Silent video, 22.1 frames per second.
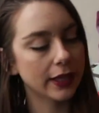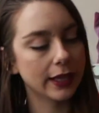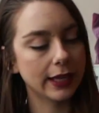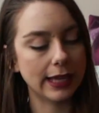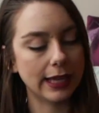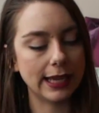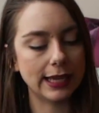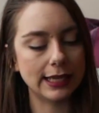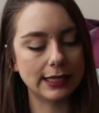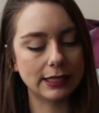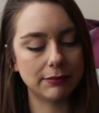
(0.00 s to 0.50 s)

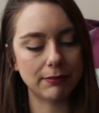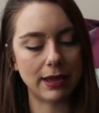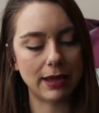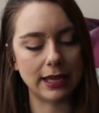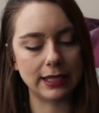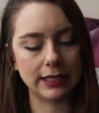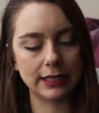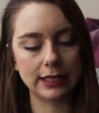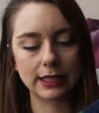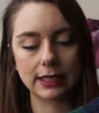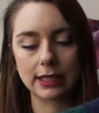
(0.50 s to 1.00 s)
It is
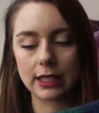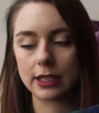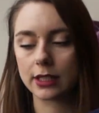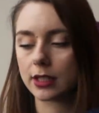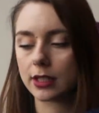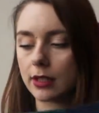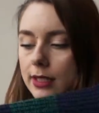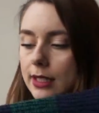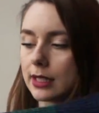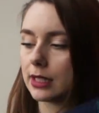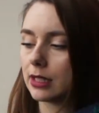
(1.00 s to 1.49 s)
men's,
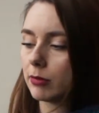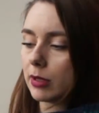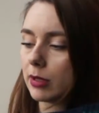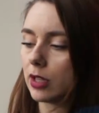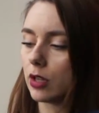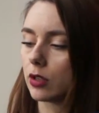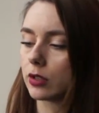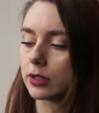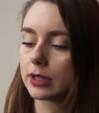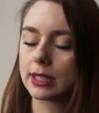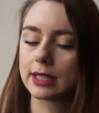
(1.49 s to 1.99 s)
so it's a little bit
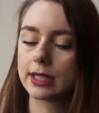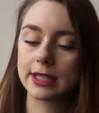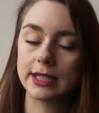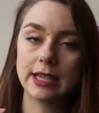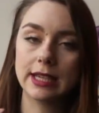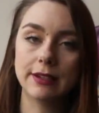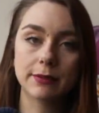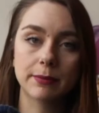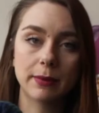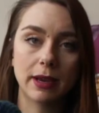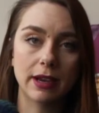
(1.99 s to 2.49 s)
long on the
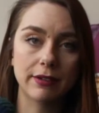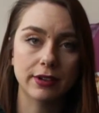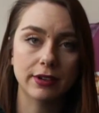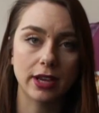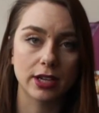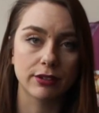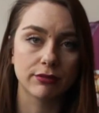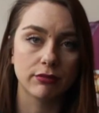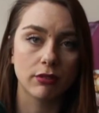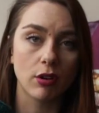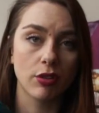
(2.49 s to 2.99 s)
sleeve, but I've kind
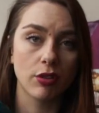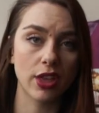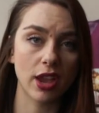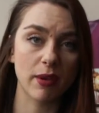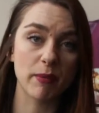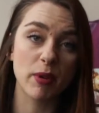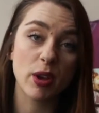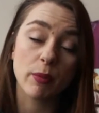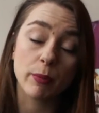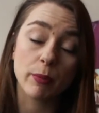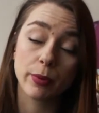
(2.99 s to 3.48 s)
of rolled them
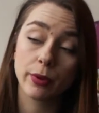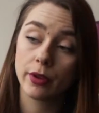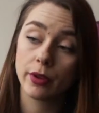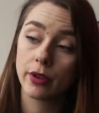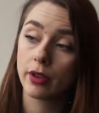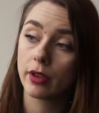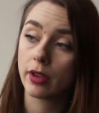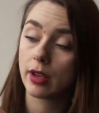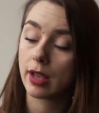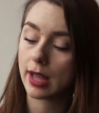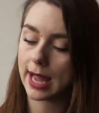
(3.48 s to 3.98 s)
up,
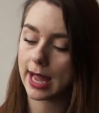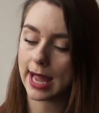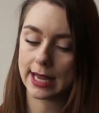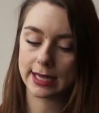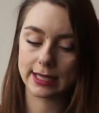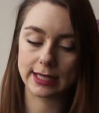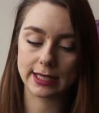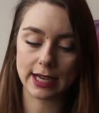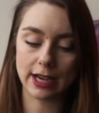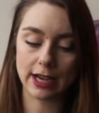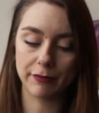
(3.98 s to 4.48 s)

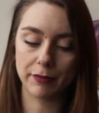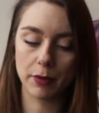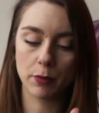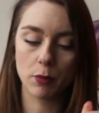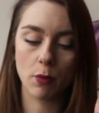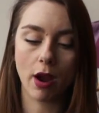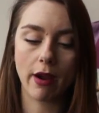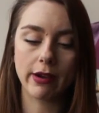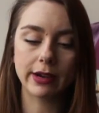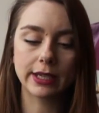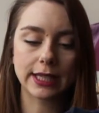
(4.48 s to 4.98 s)
and I've been
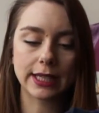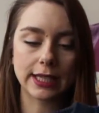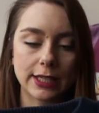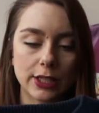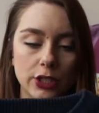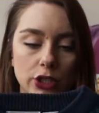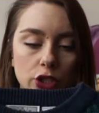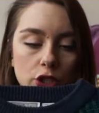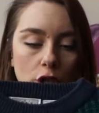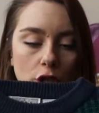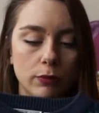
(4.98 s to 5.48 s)
wearing this
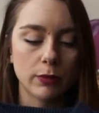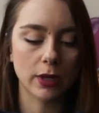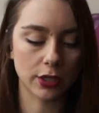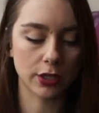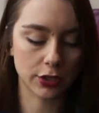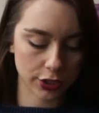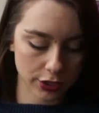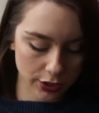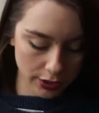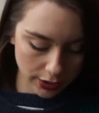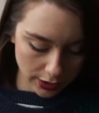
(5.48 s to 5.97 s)
so
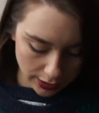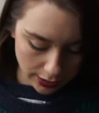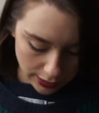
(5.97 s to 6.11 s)
much.